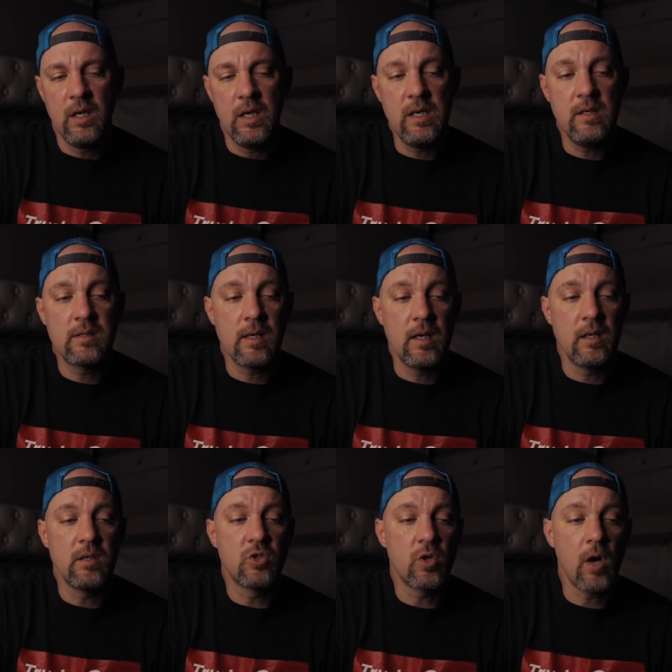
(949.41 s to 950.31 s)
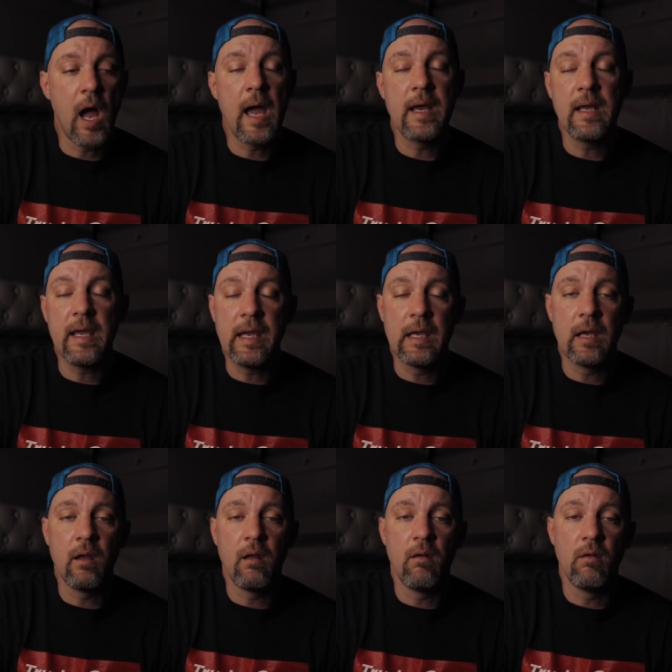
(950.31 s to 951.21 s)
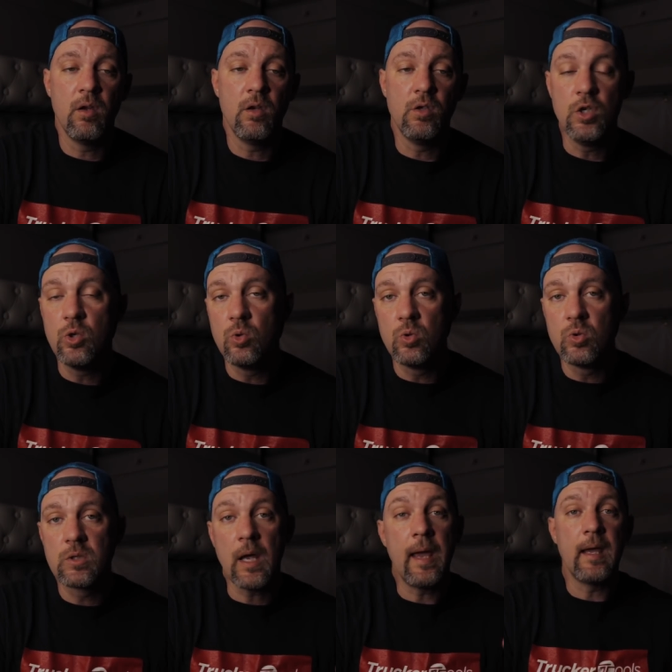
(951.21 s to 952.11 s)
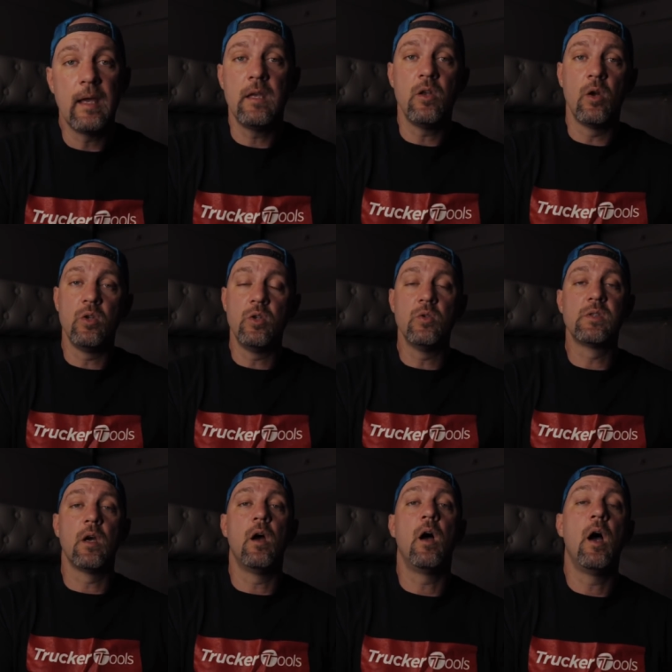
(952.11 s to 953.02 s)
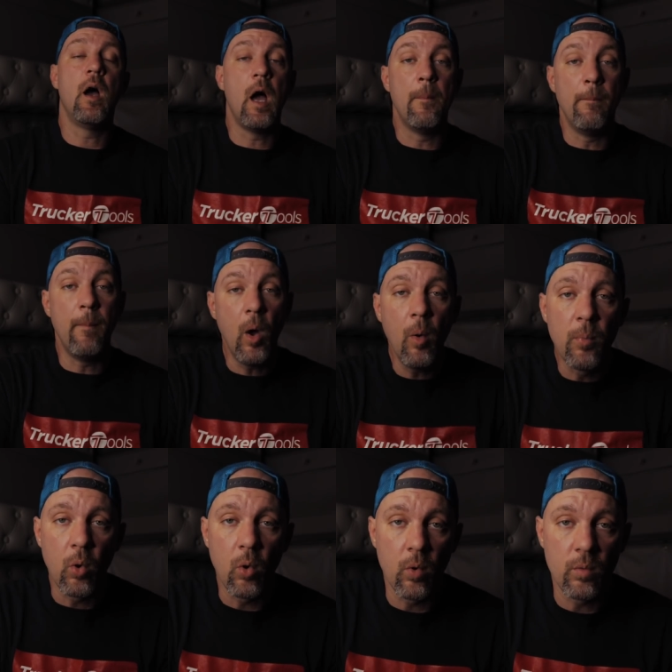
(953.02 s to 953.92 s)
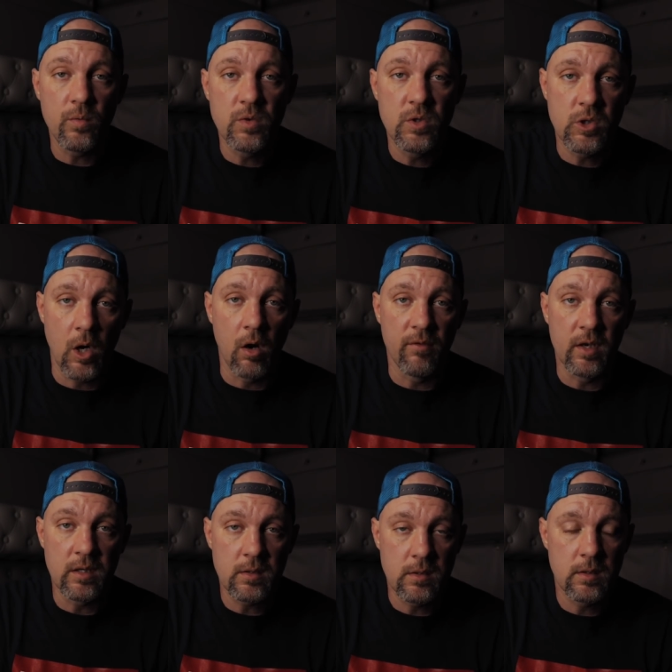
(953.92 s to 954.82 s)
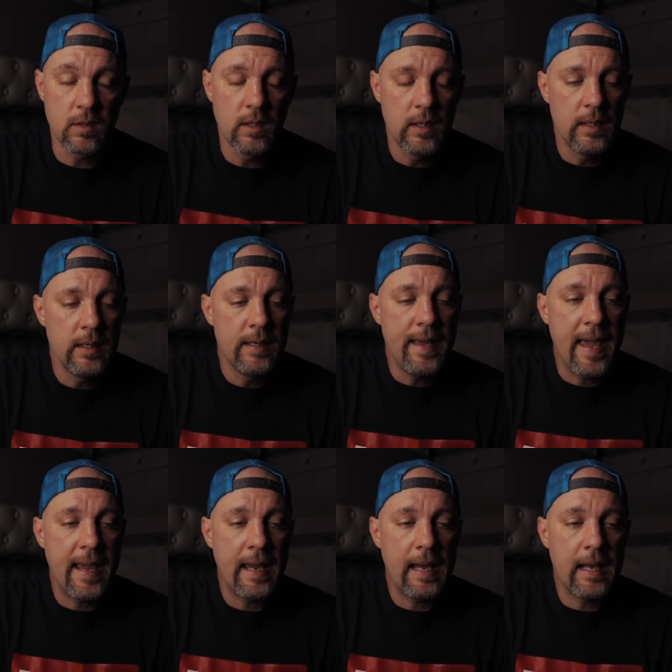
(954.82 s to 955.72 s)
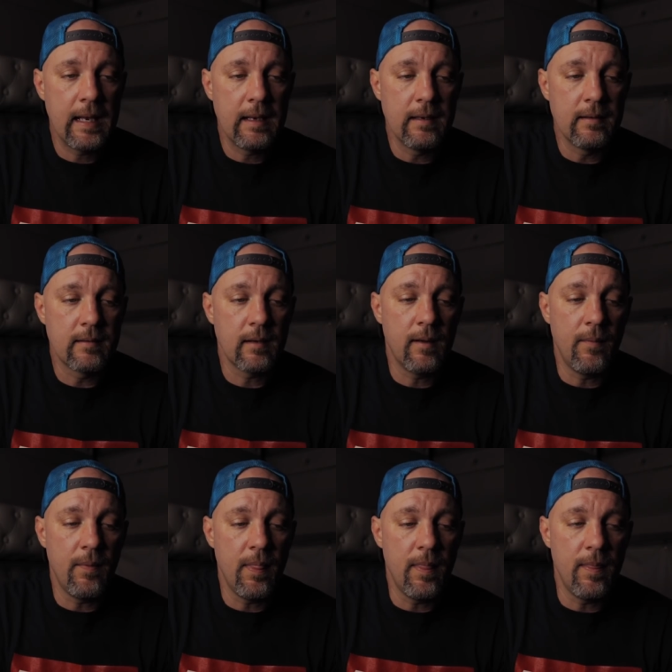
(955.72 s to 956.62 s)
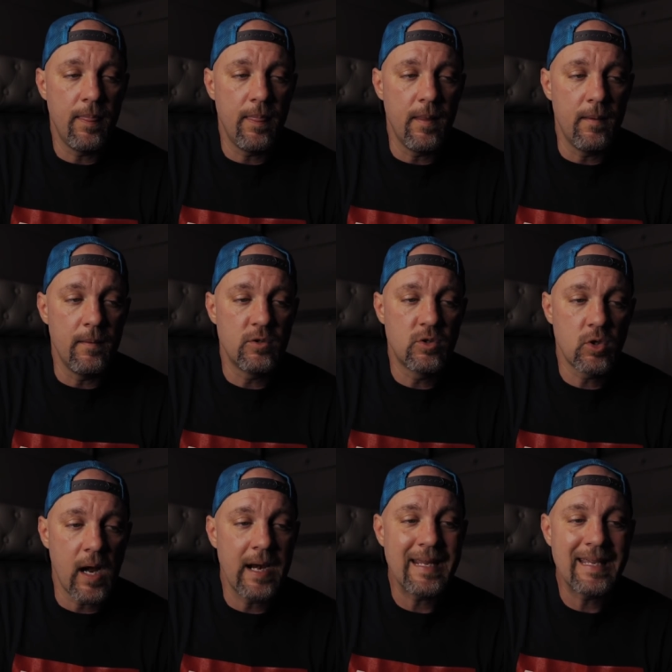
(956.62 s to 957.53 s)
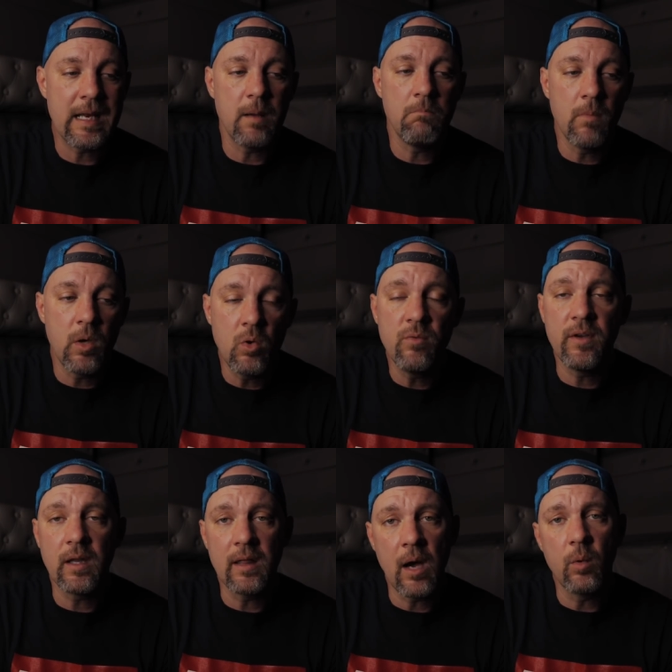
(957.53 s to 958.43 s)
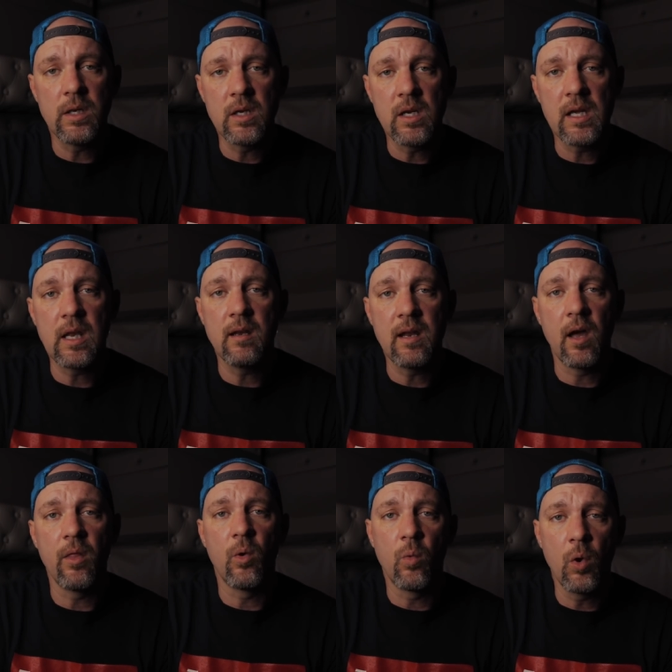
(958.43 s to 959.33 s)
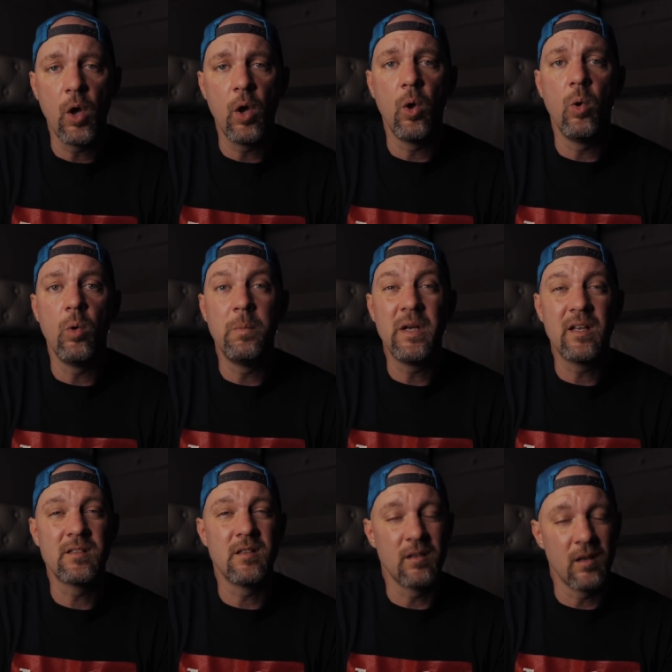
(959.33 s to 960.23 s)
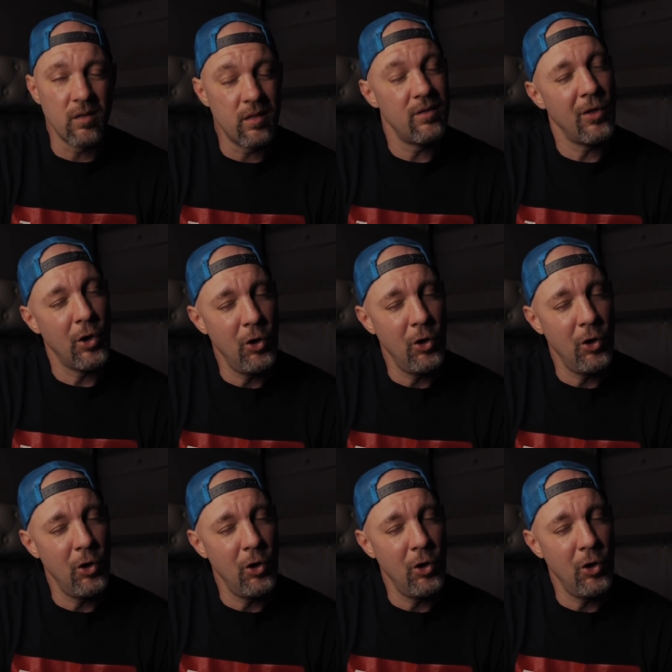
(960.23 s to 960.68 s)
He said to try and use a, you know, use a, a, a mobile service and try to get it moving. That way you can get it down the road because the, the